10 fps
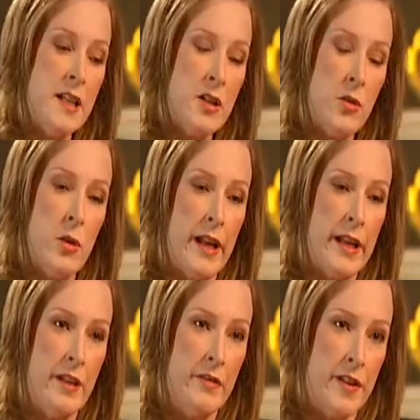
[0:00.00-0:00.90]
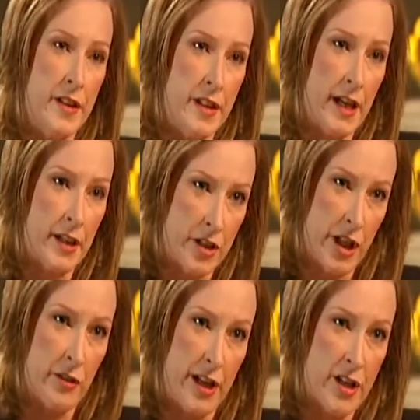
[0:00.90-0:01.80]
you mentor any of the younger
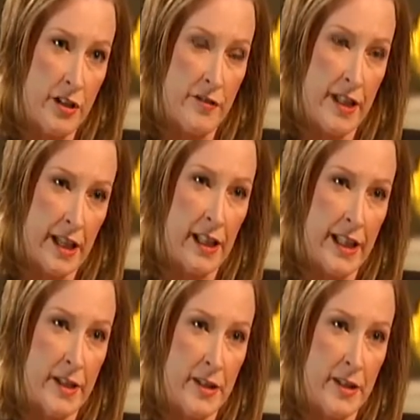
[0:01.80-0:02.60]
generation of tech